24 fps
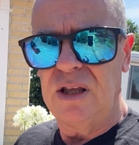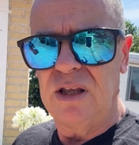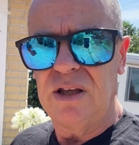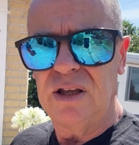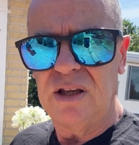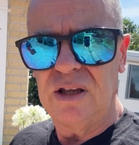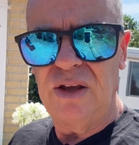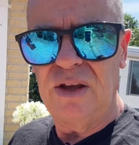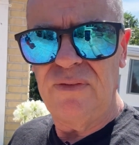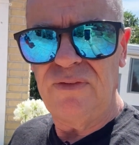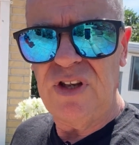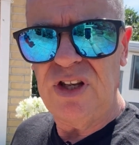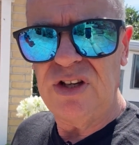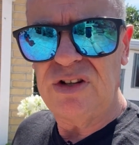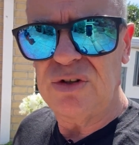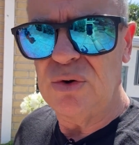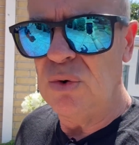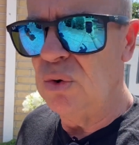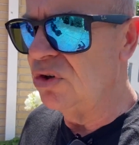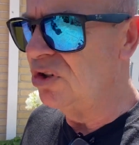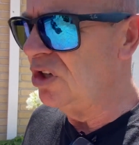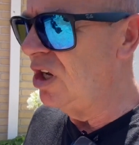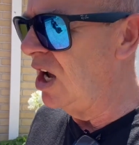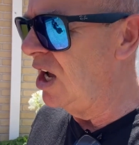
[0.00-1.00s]
give East
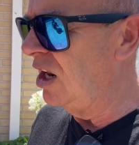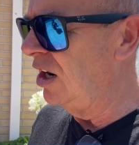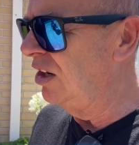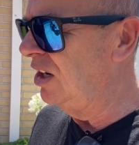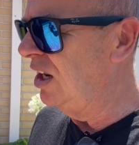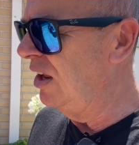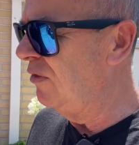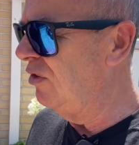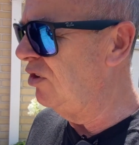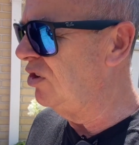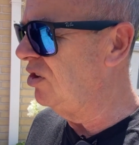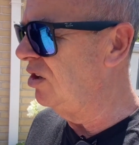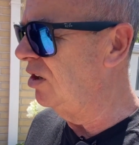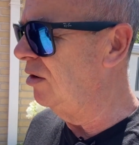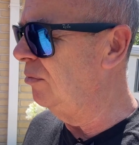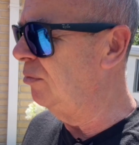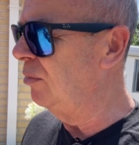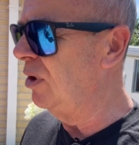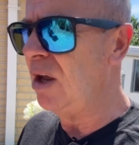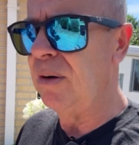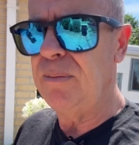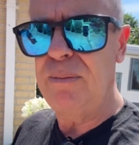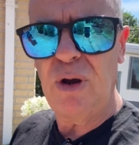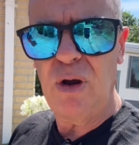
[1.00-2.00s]
Coast Harley Davidson
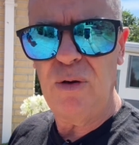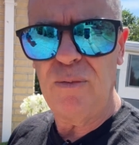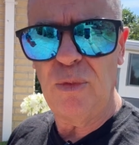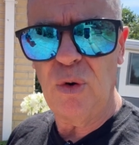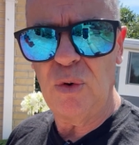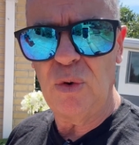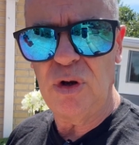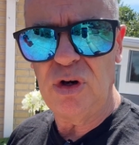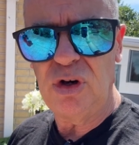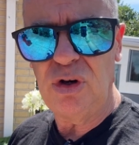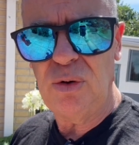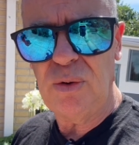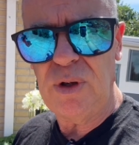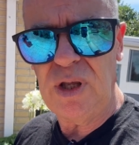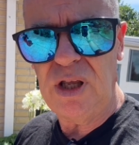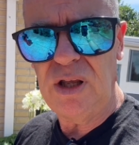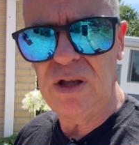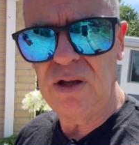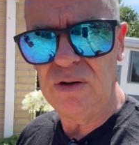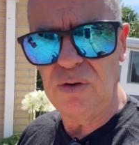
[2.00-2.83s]
in Mount Maunganui,